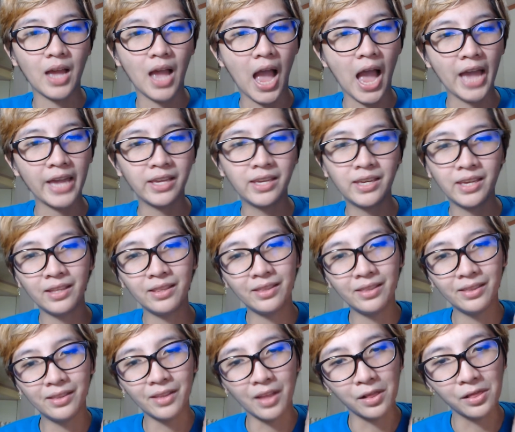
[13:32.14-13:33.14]
I
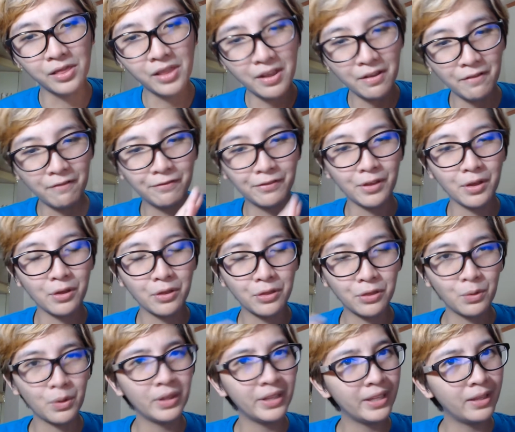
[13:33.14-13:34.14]
can live
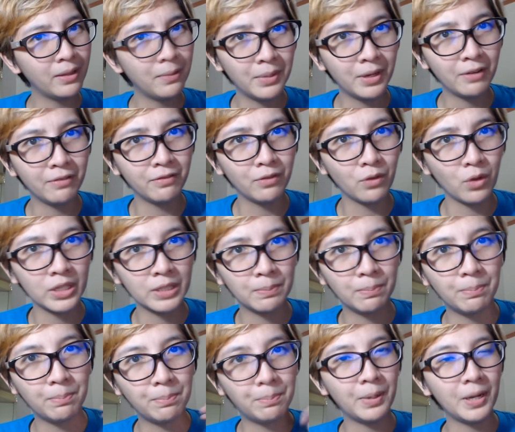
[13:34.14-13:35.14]
through a little bit of noise,
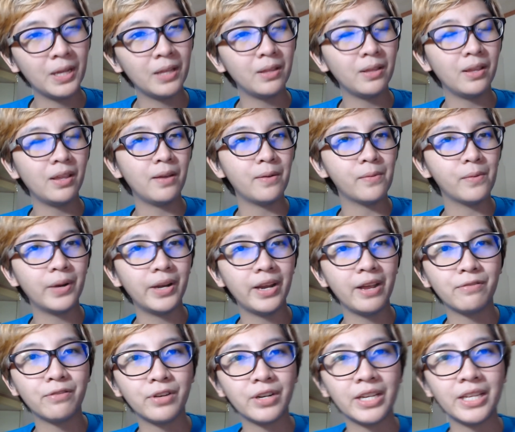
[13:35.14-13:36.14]
but
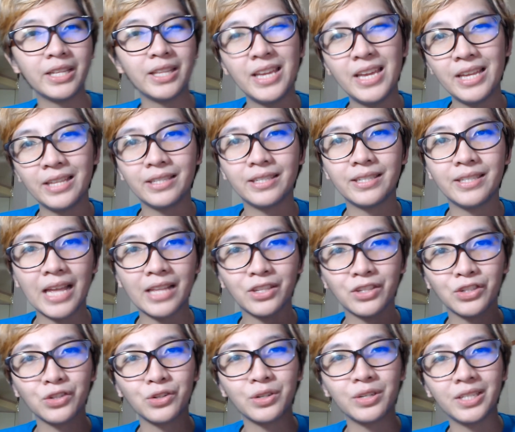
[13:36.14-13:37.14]
whenever it hits that
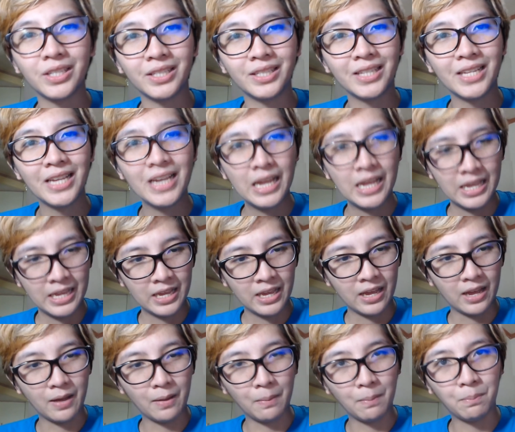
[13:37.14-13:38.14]
certain
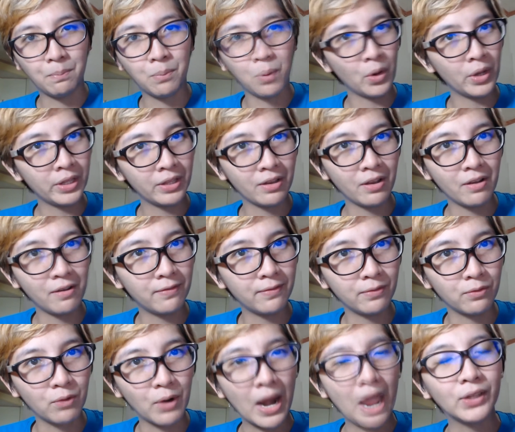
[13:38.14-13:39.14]
um, point
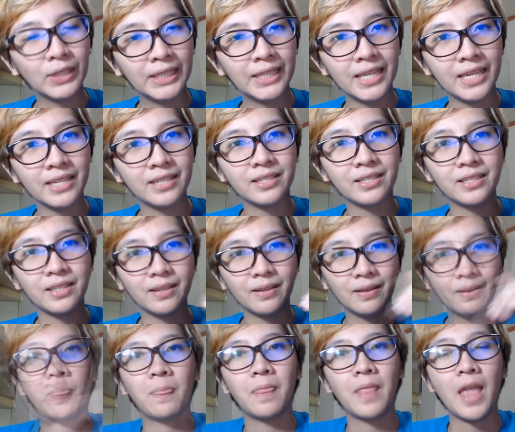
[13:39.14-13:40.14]
of rowdiness,
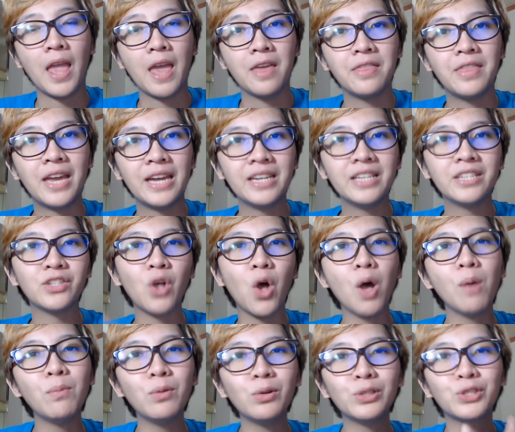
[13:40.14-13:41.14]
that is
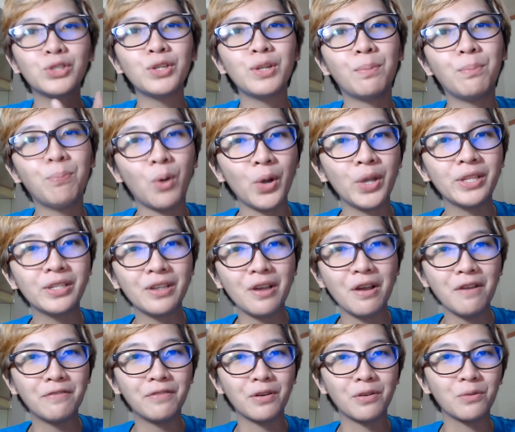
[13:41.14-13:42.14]
almost to the point
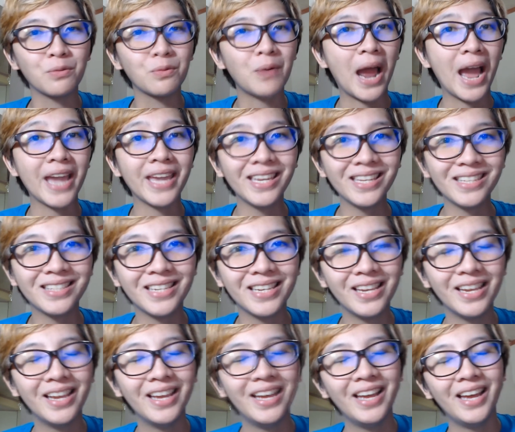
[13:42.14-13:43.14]
of a riot,
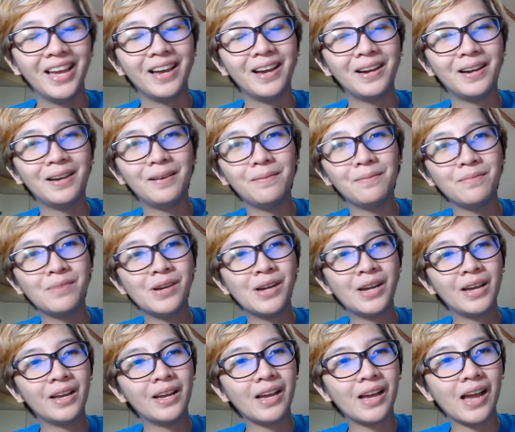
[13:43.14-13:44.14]
um,
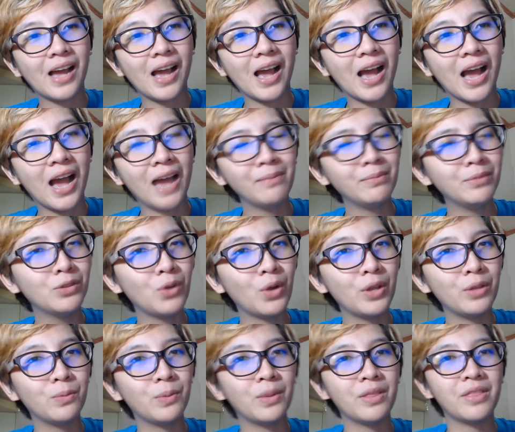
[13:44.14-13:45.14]
uh, I'm
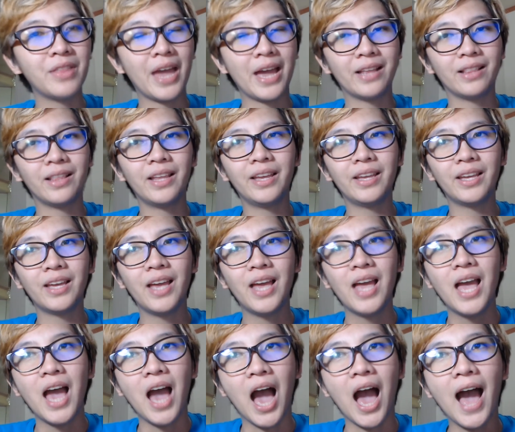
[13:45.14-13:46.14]
annoyed with that. Like,
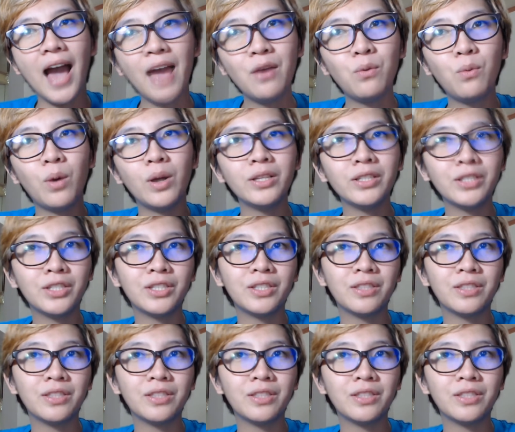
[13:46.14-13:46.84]
I want